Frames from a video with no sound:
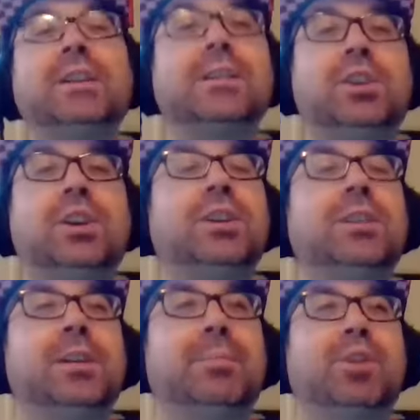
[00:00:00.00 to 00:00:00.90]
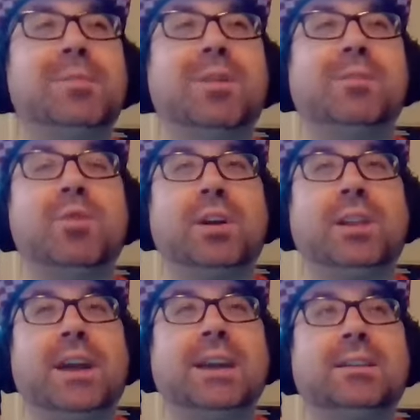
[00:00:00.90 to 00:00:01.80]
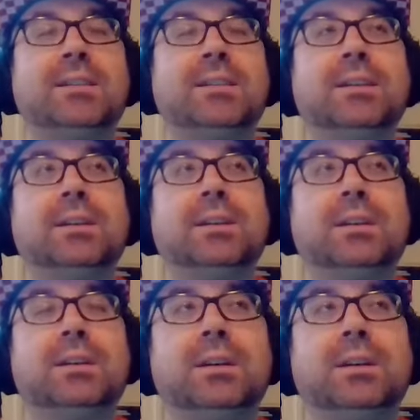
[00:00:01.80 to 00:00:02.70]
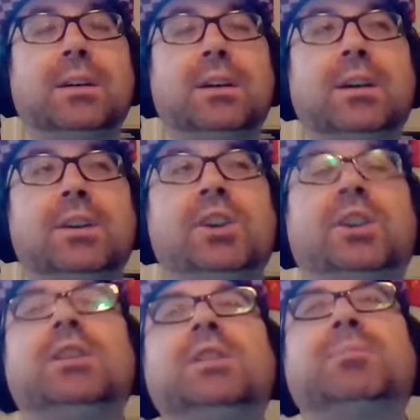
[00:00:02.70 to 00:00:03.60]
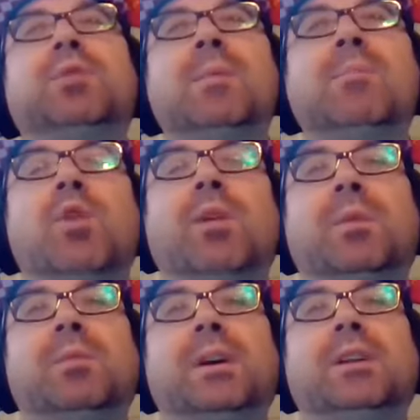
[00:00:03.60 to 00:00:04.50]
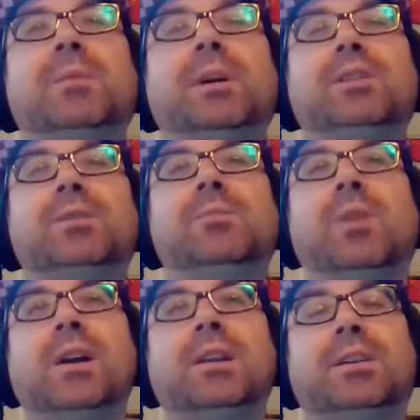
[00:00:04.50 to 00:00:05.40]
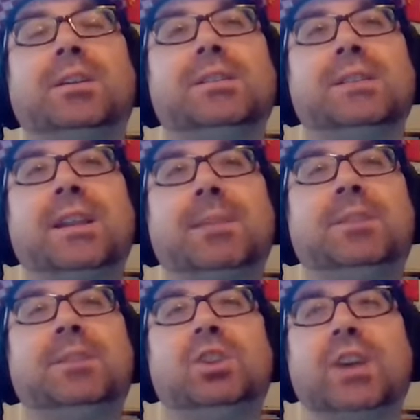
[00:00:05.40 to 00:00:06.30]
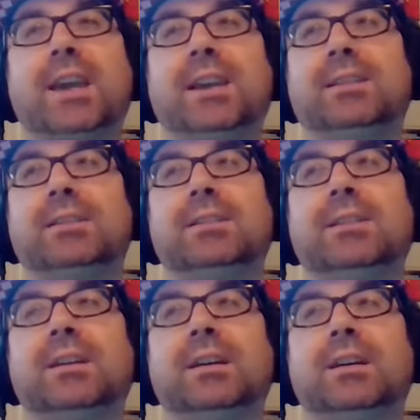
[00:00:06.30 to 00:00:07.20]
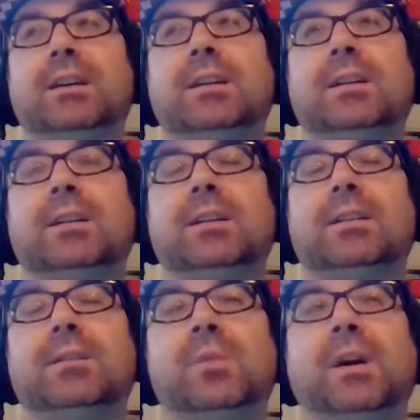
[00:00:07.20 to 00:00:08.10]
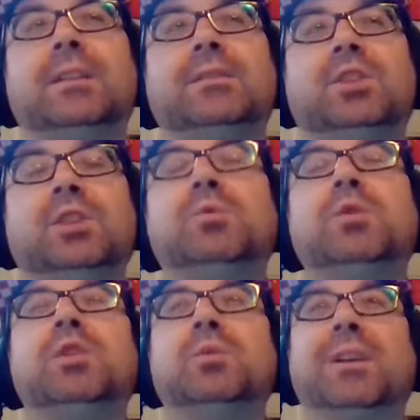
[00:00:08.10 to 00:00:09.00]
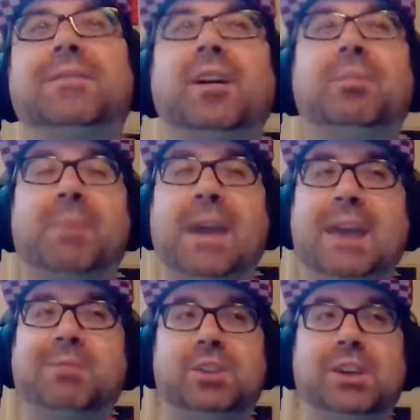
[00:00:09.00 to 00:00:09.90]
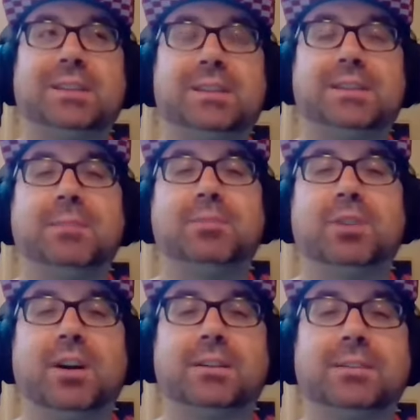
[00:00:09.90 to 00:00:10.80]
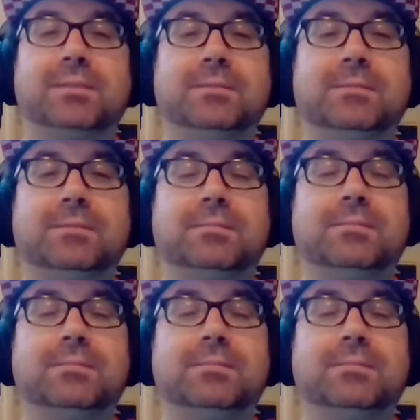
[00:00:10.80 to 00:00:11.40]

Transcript: have done a promo more like. She could have done the promo more where you wanted her to stand up to Jake, where you would have felt bad when she got the snake put on her.